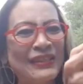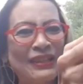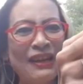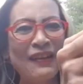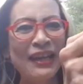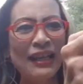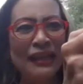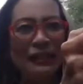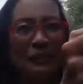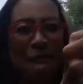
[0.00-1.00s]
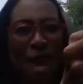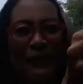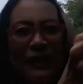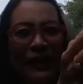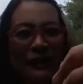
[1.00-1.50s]
so now i gonna
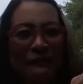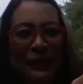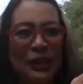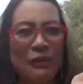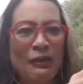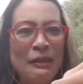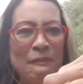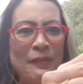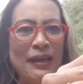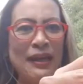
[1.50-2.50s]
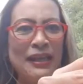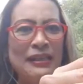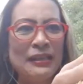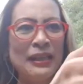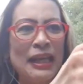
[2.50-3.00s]
spread my
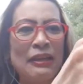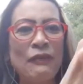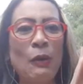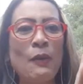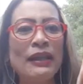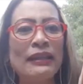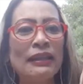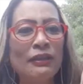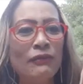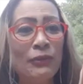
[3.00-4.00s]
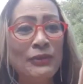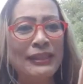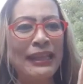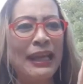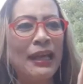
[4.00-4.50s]
tripod yeah if i want it
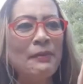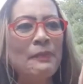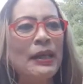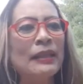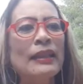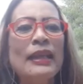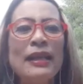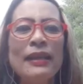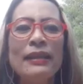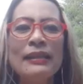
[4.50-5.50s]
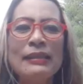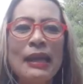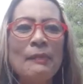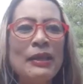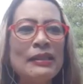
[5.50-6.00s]
to stand but
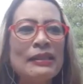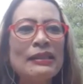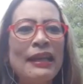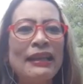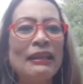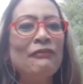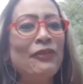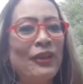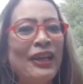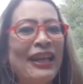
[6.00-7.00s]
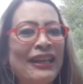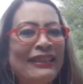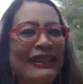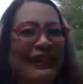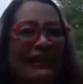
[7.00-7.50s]
this time i just like it very
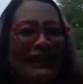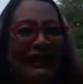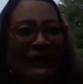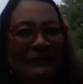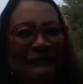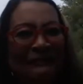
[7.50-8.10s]
handy yeah